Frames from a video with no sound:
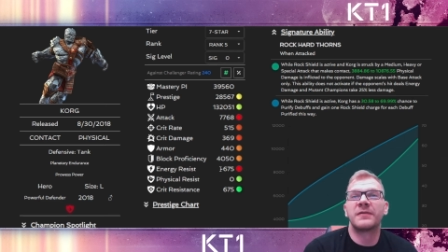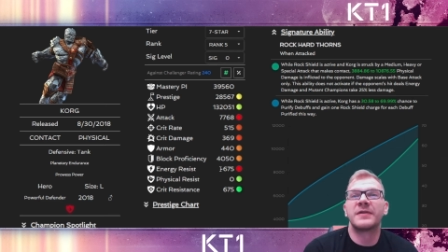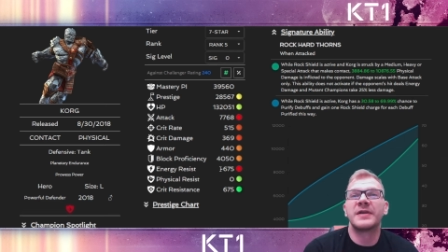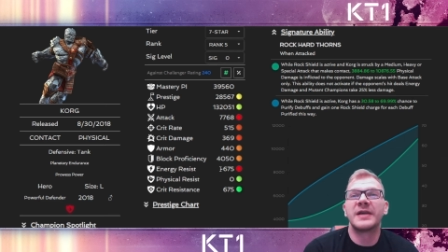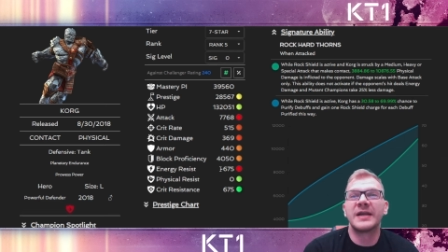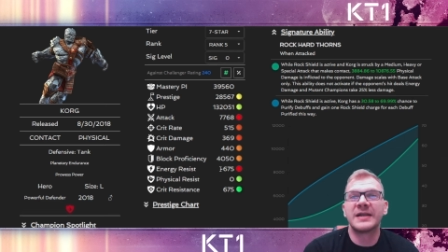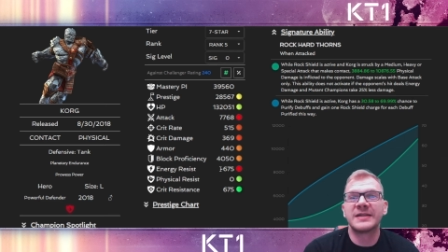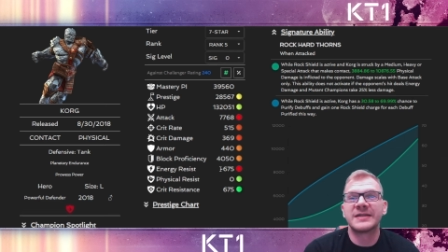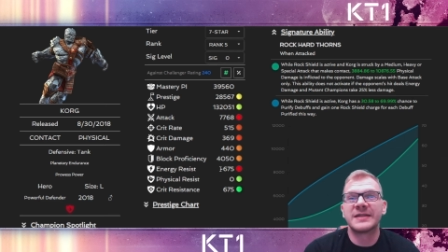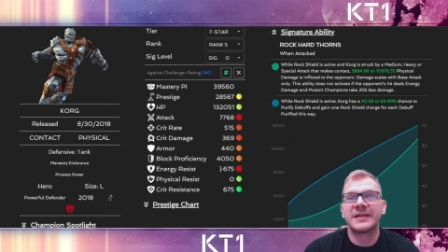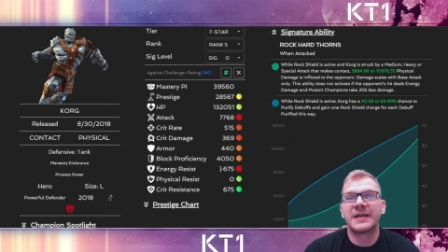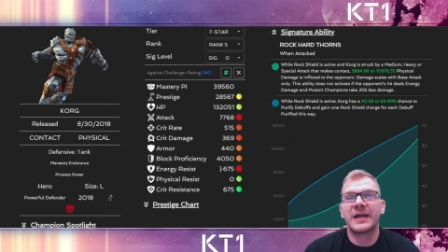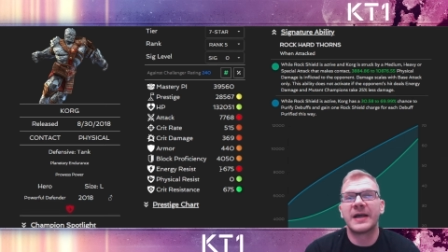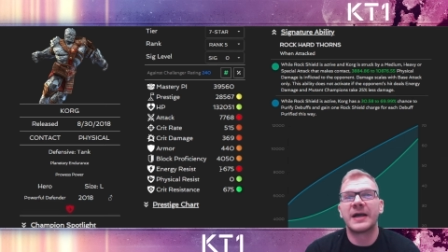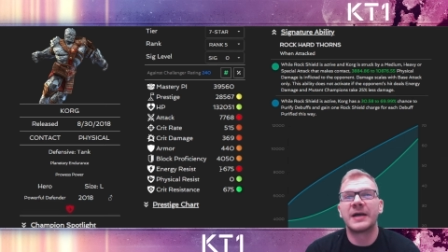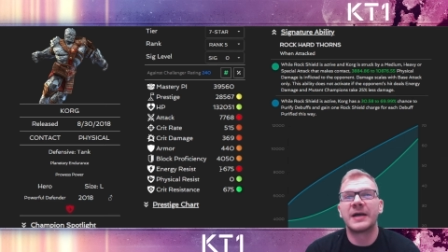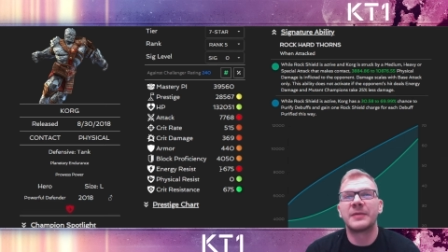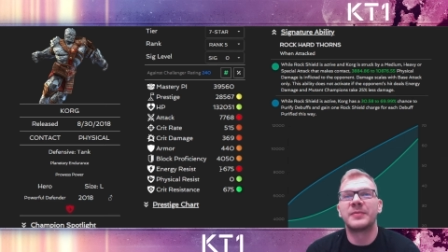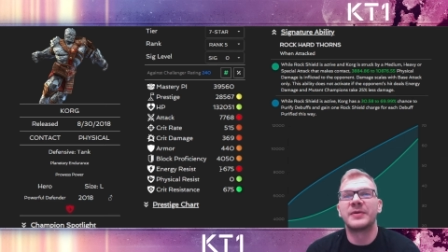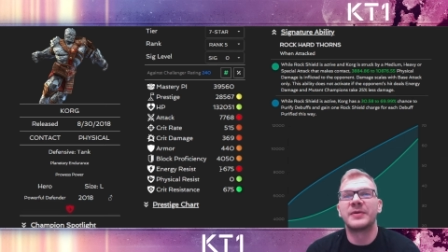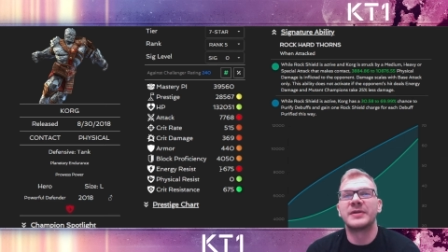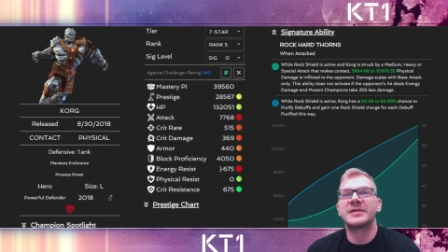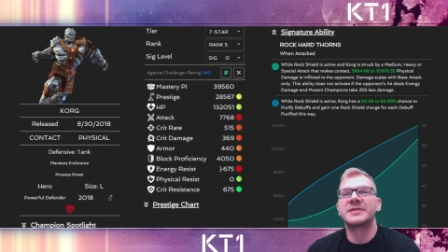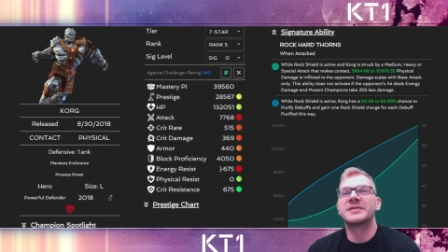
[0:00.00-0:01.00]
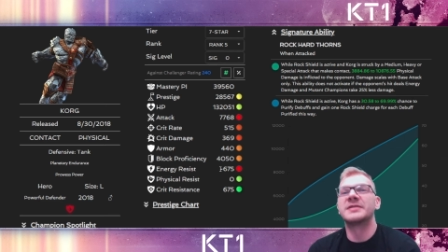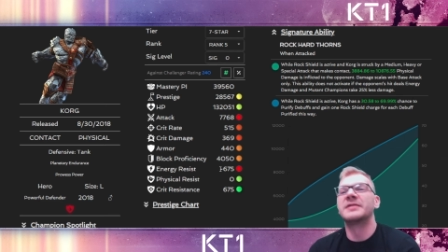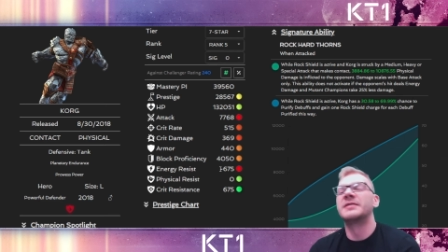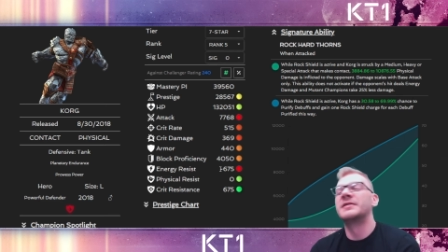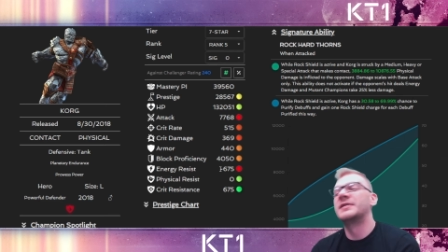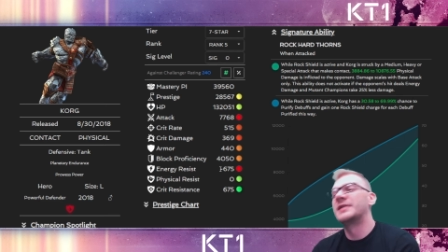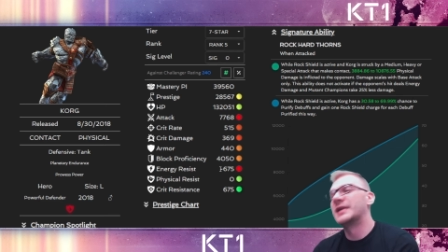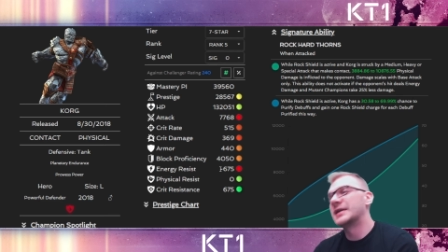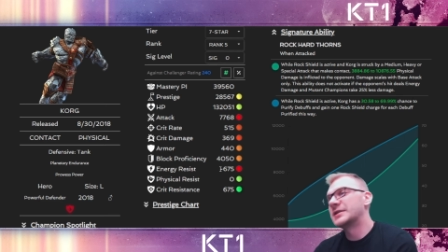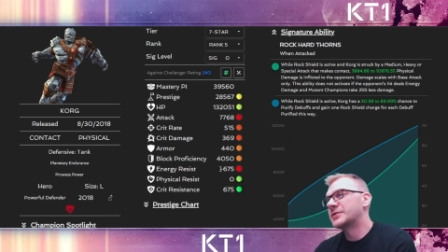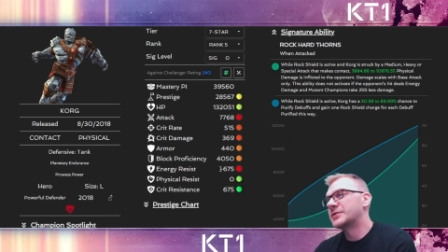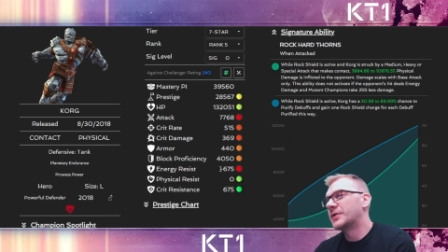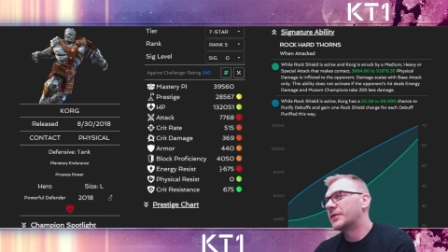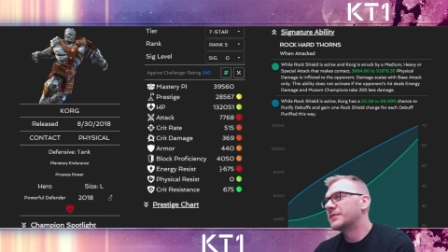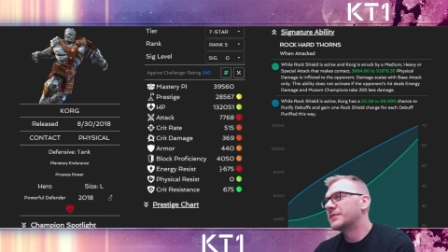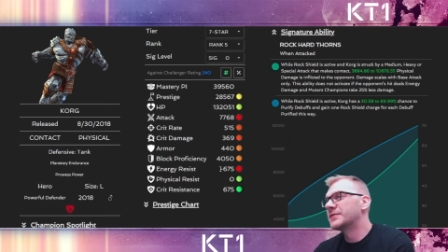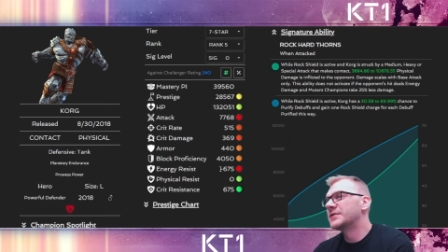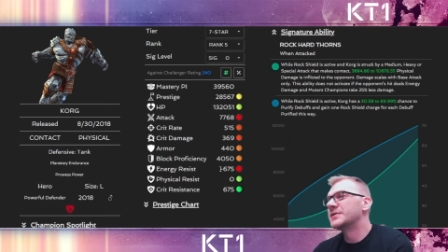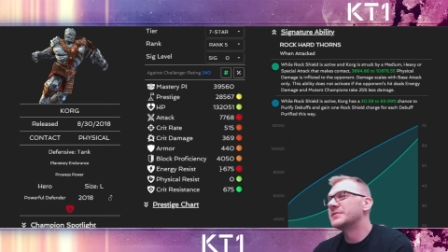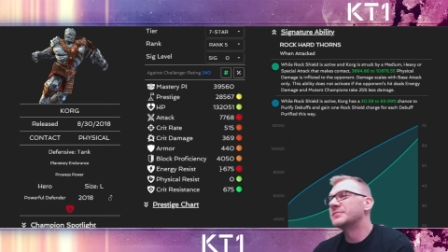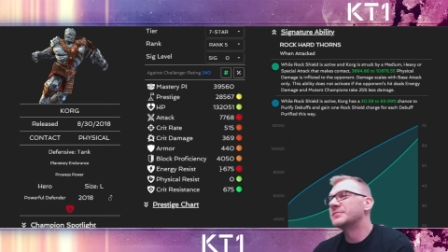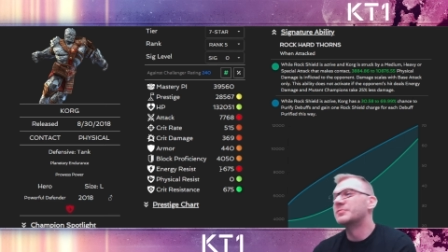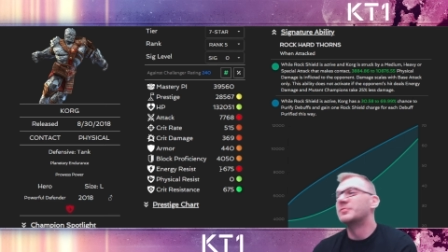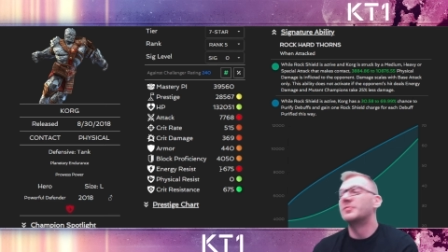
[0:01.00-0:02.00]
yes, it happens less
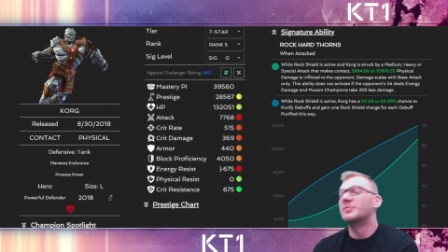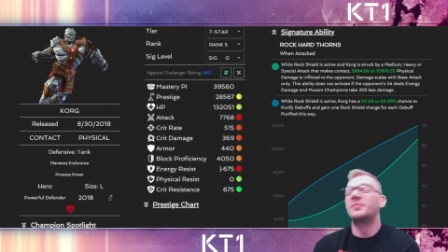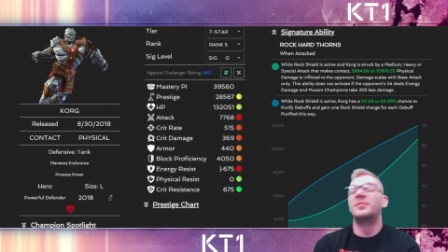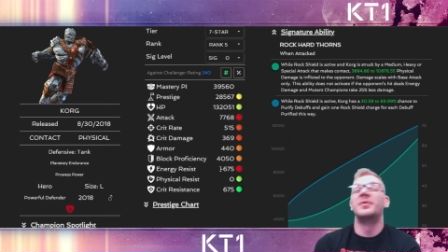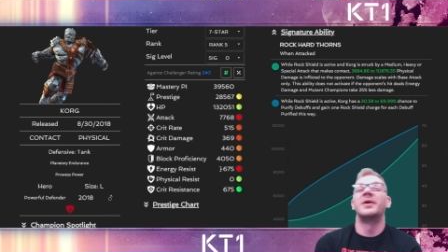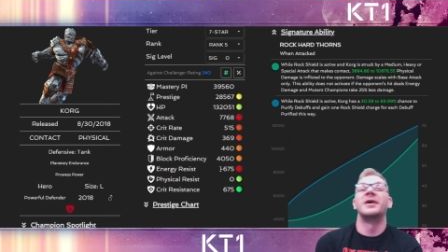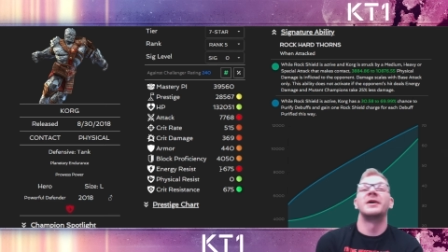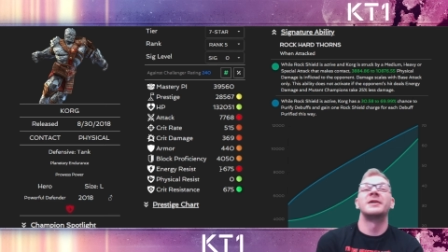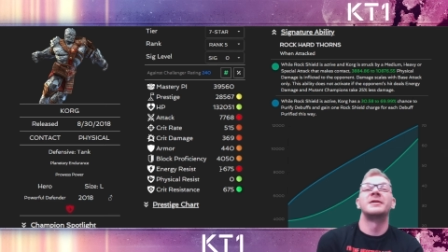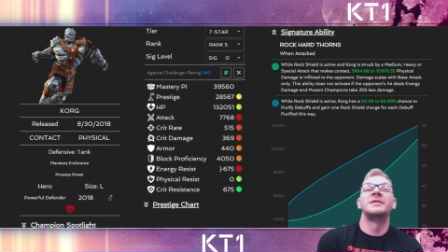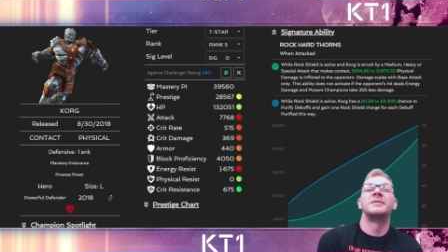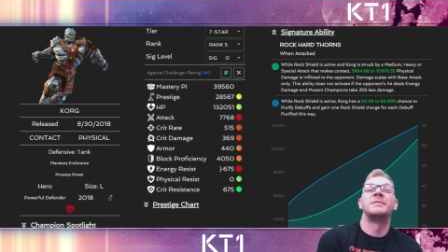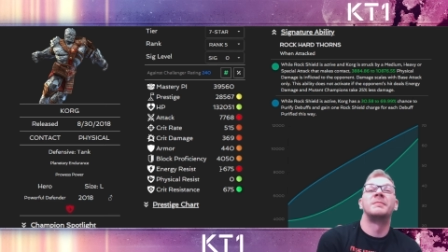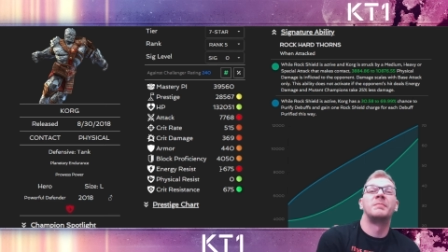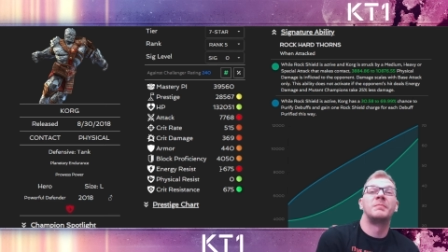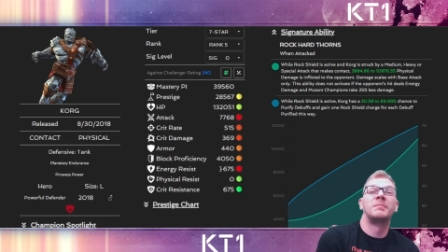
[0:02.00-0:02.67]
often, but